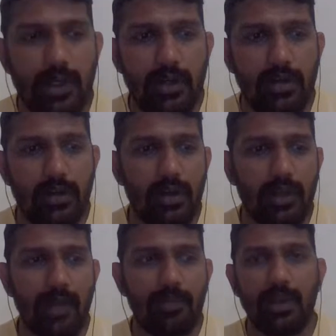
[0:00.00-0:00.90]

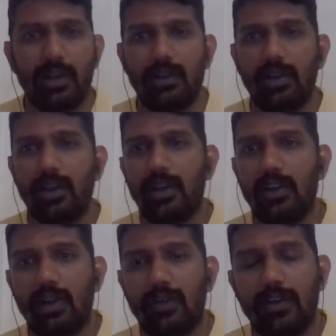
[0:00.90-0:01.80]
Completed your campaign,
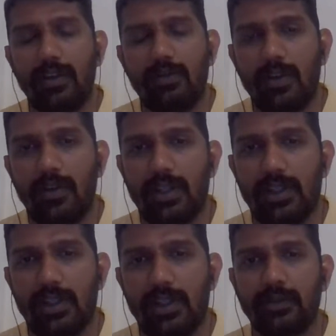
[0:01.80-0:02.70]
and then you can view your
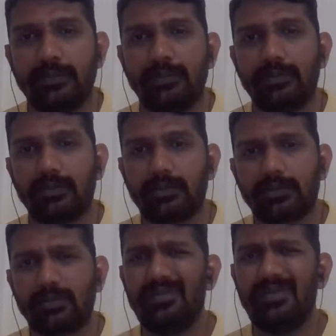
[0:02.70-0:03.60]
result
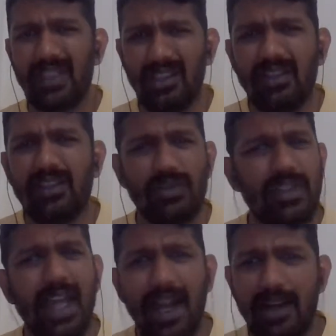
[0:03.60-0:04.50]

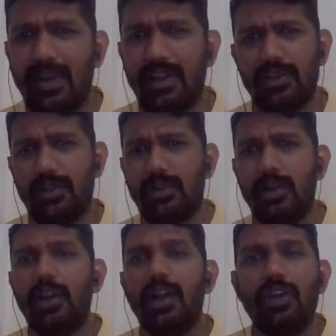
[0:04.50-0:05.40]
using Ad
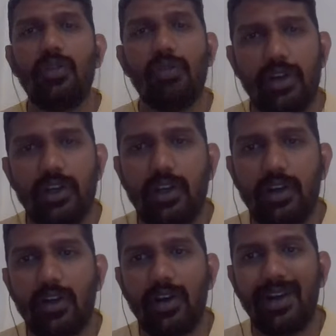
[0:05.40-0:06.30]
Manager to
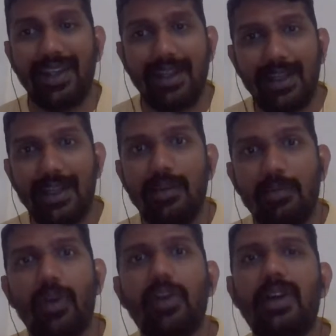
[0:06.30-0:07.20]
monitor your
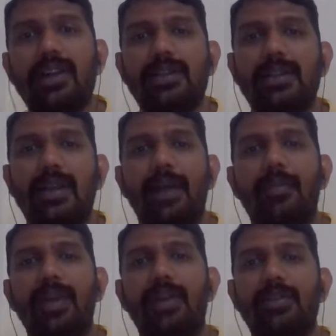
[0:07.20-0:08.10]
in progress
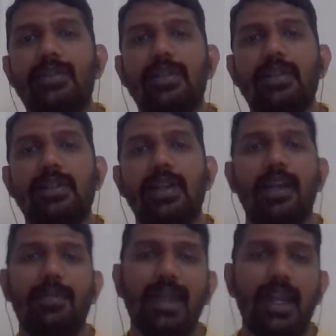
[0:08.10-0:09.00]
campaign
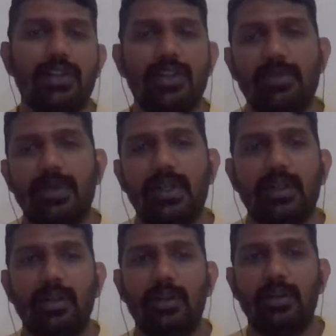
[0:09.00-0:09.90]
results and make adjustment.